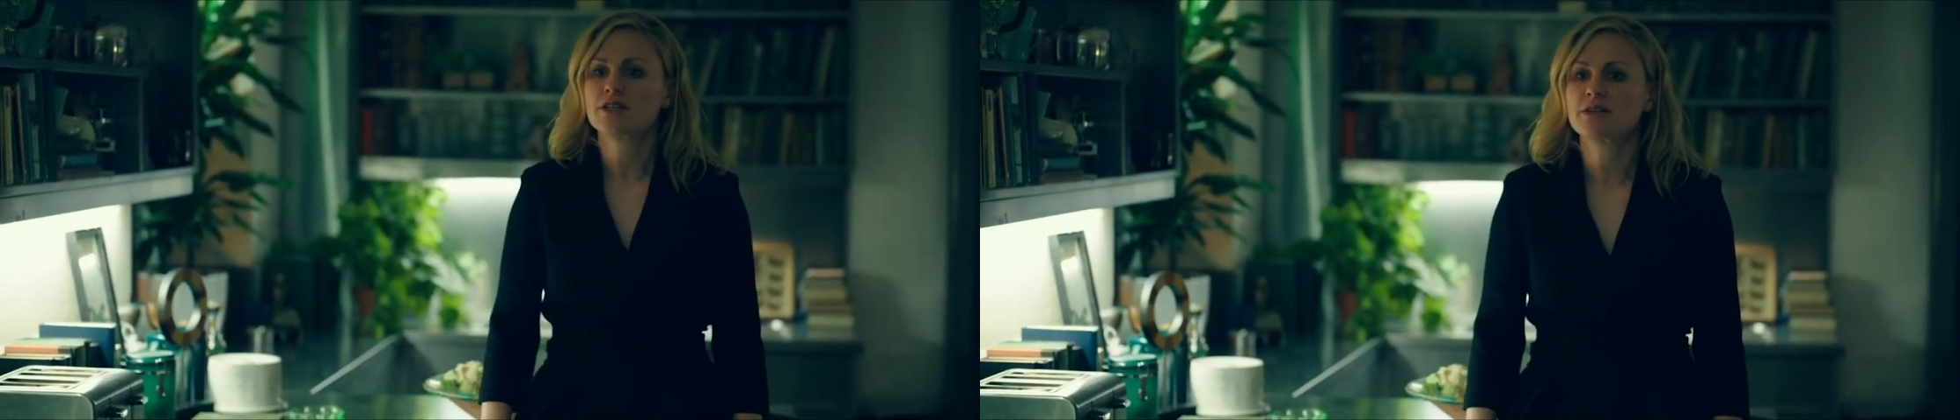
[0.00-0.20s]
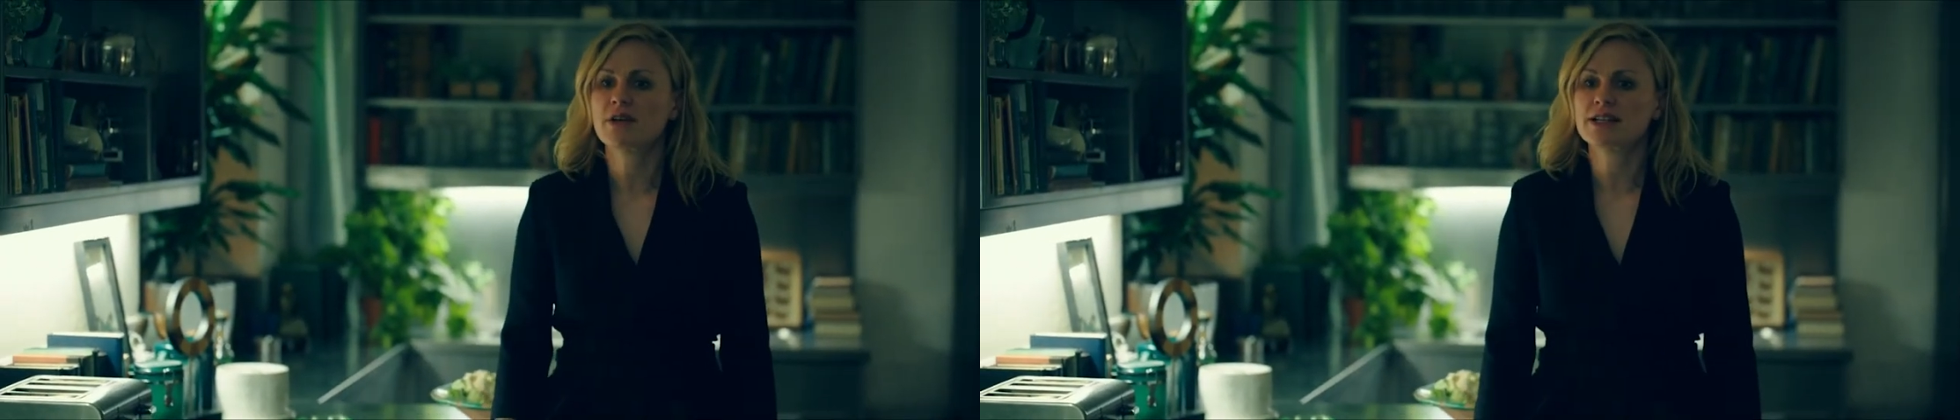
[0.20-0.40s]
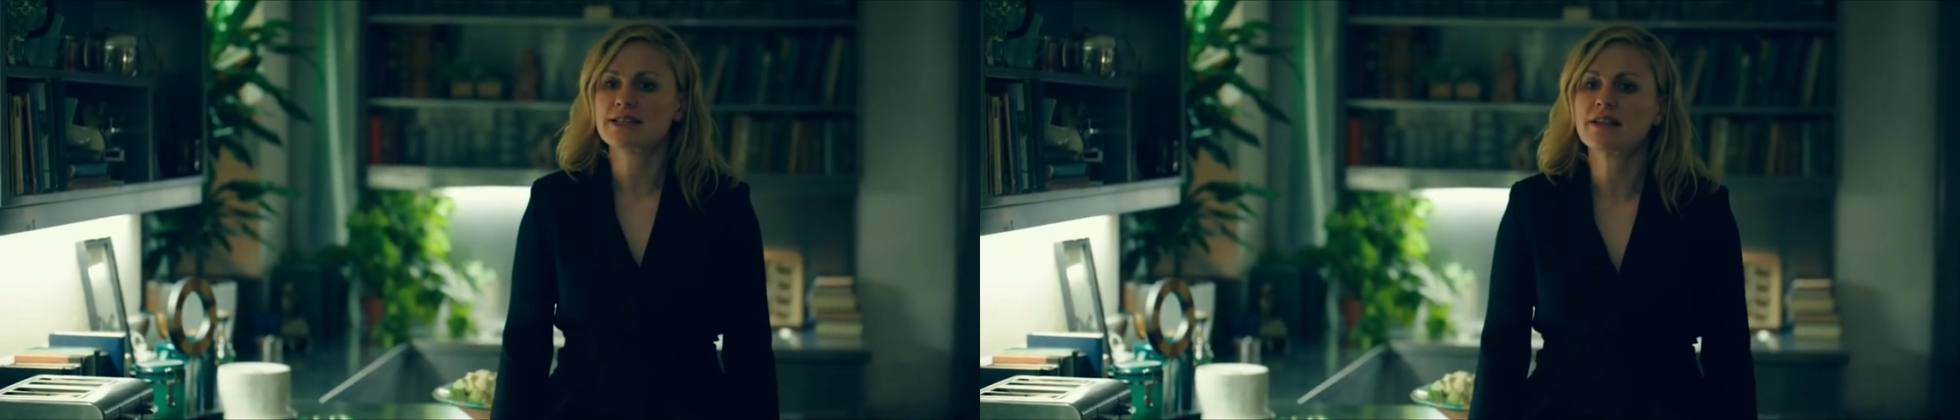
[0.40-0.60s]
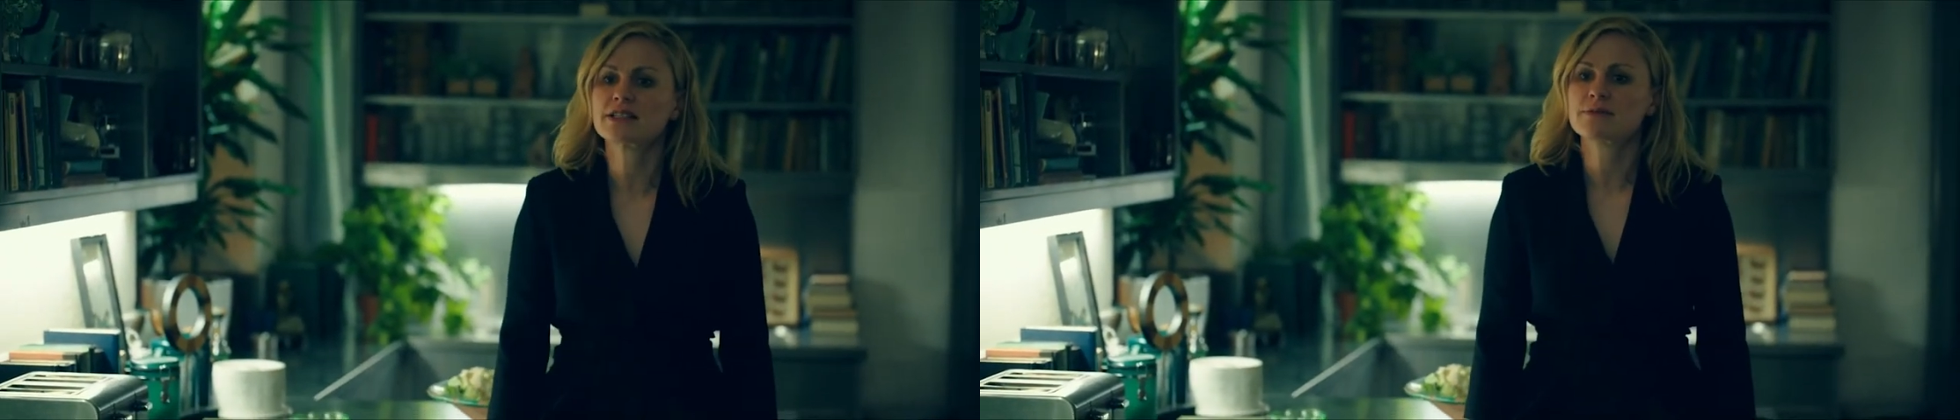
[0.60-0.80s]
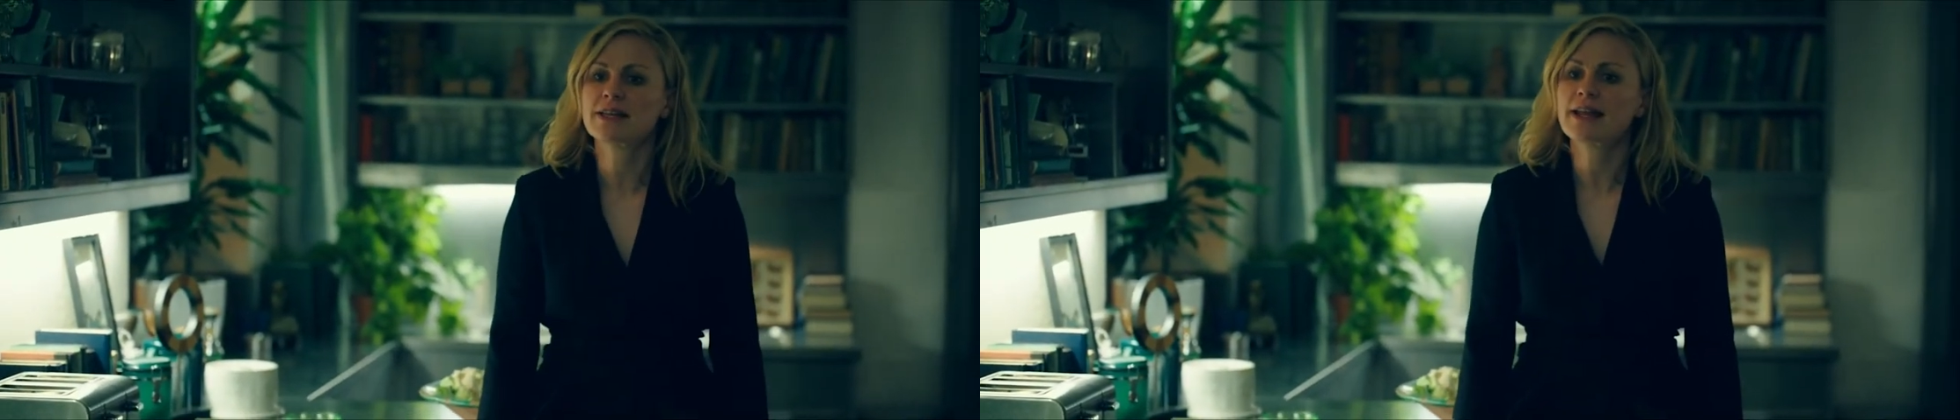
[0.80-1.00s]
didn't mind
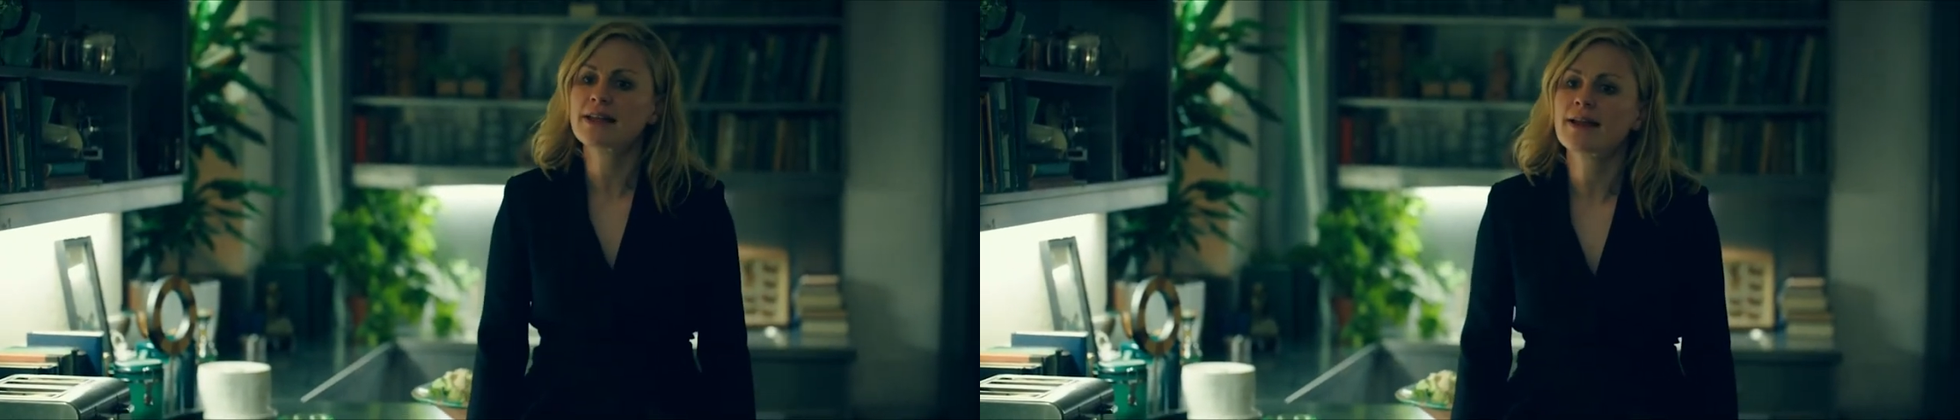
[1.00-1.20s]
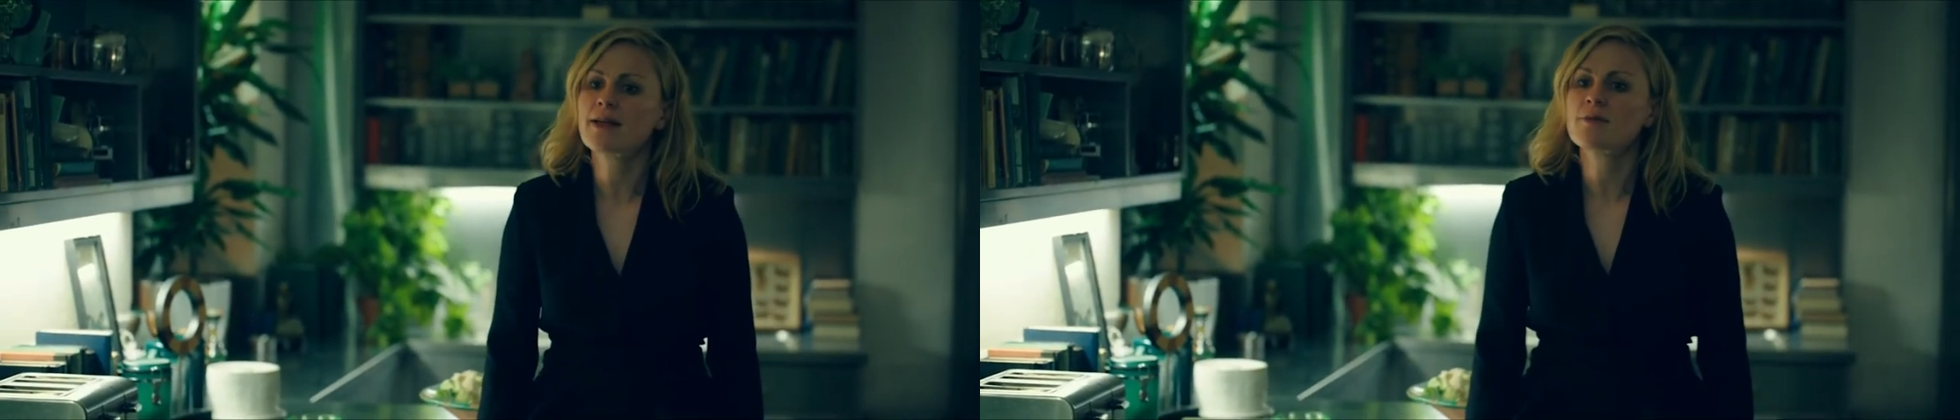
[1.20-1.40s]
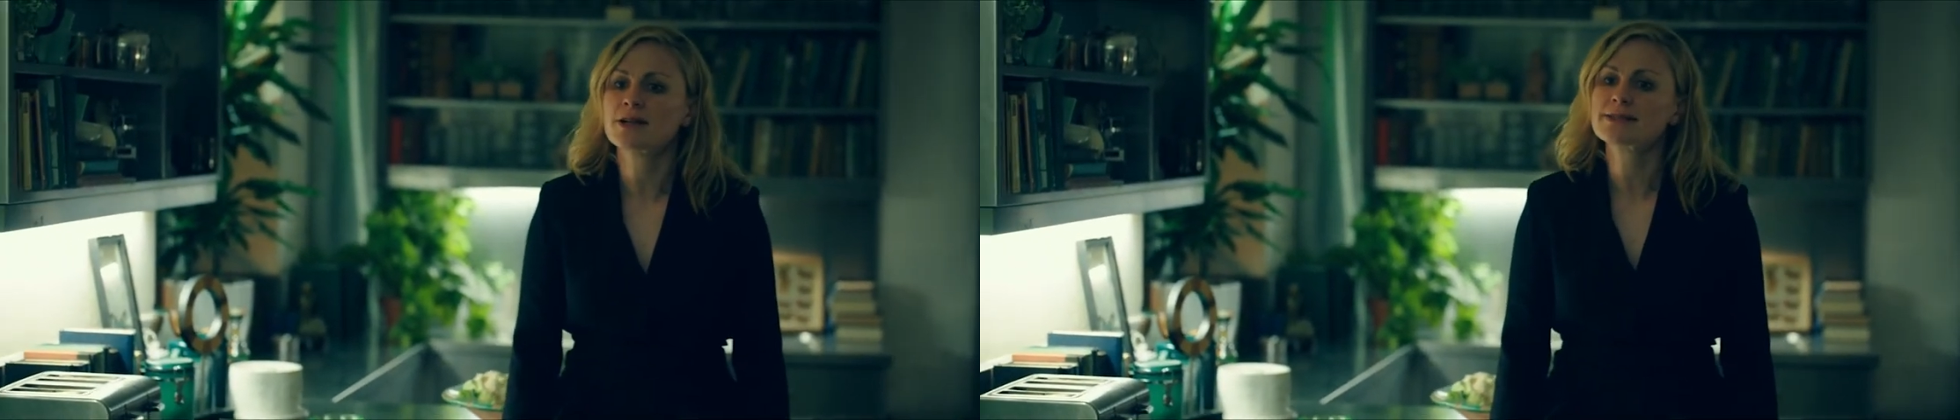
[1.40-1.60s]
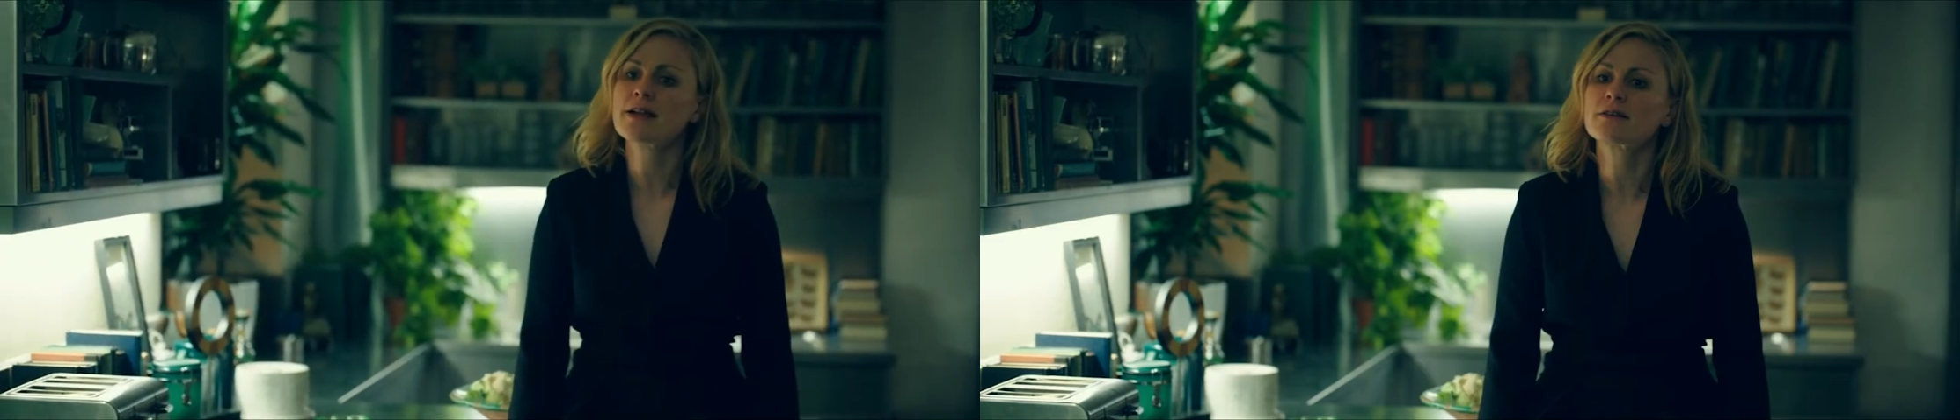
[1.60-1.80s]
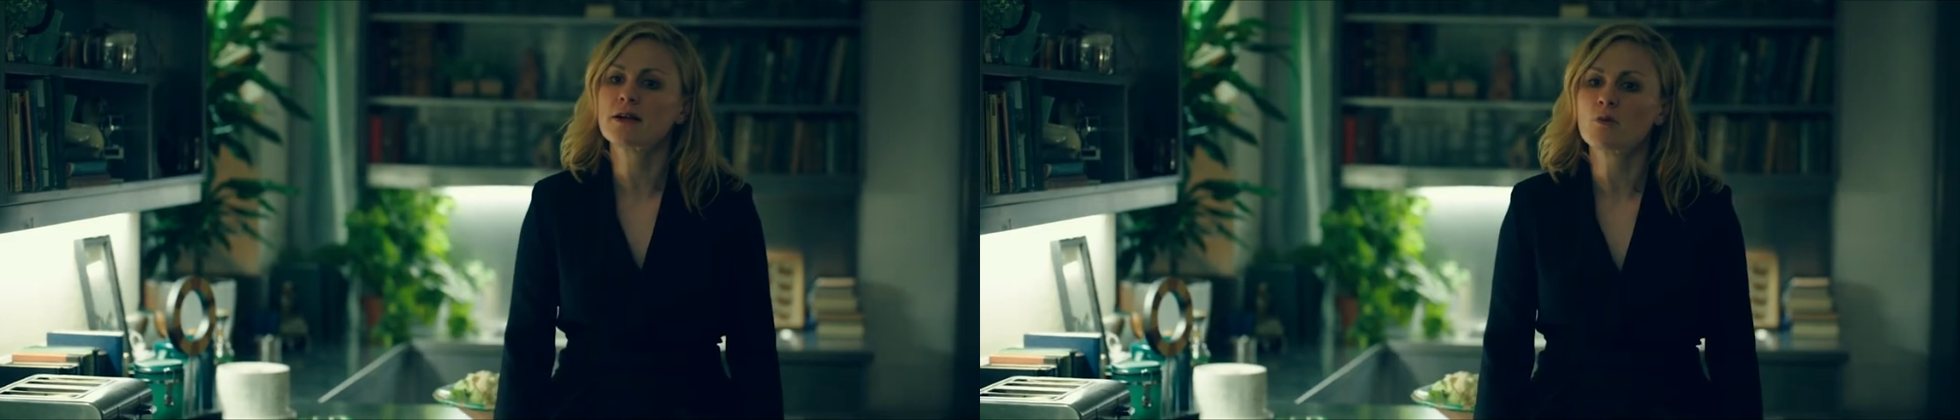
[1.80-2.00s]
selling to me at 8 a.m. on a
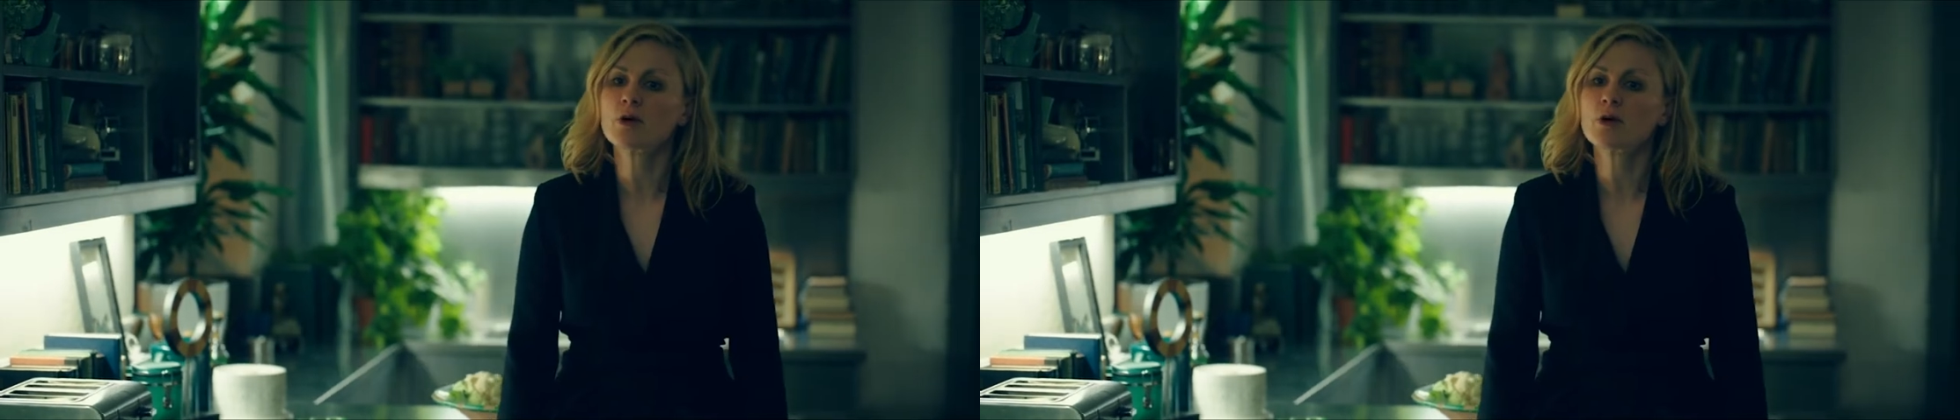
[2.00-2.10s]
Saturday